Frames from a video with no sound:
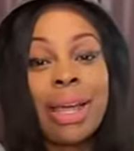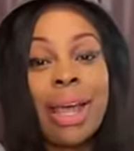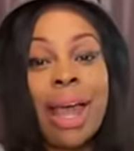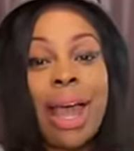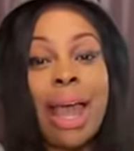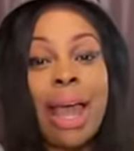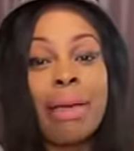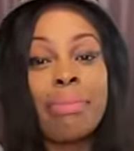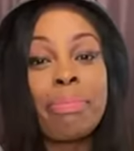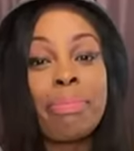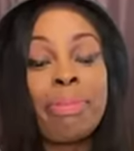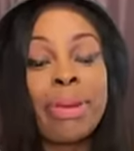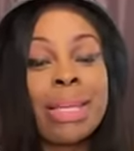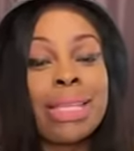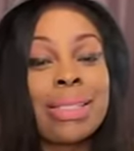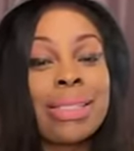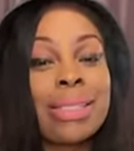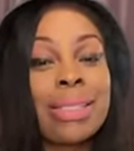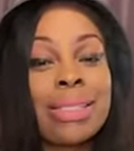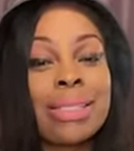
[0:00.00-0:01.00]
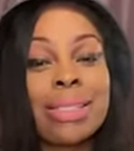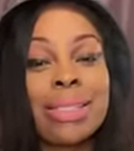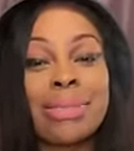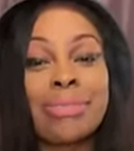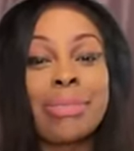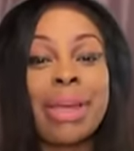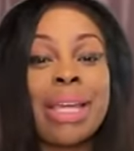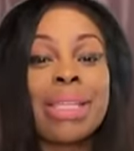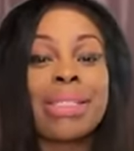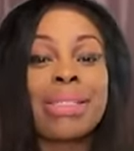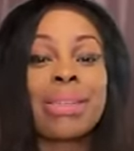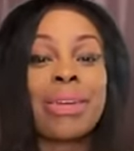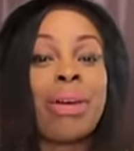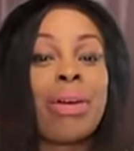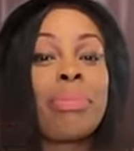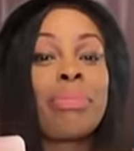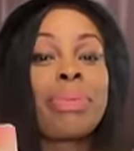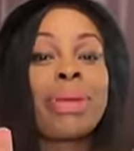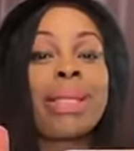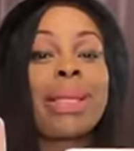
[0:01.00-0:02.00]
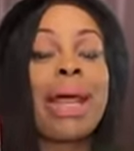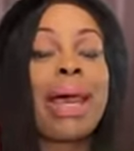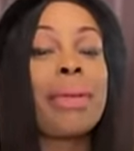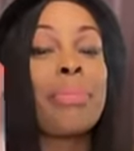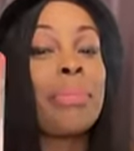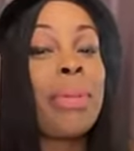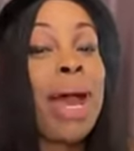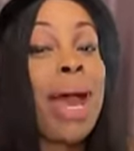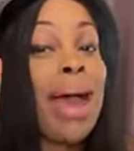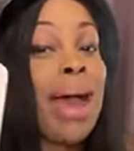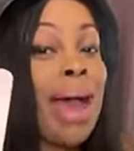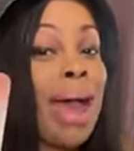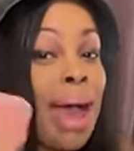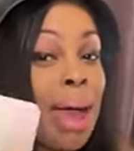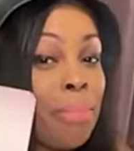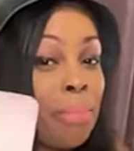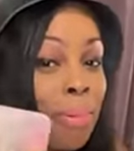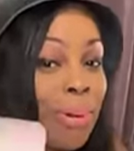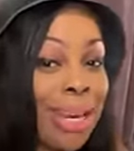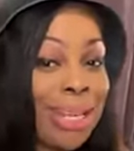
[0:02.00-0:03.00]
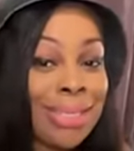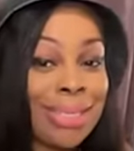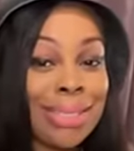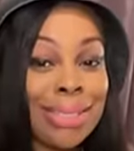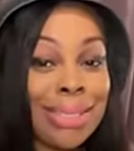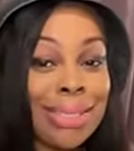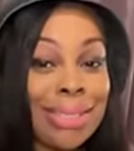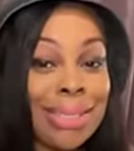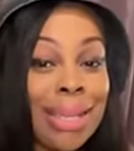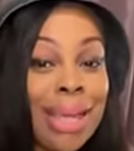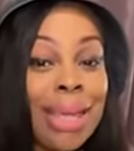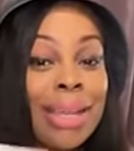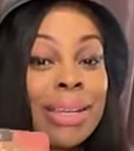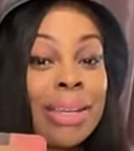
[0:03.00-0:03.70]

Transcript: High Priestess, this masculine gonna be like my High Priestess.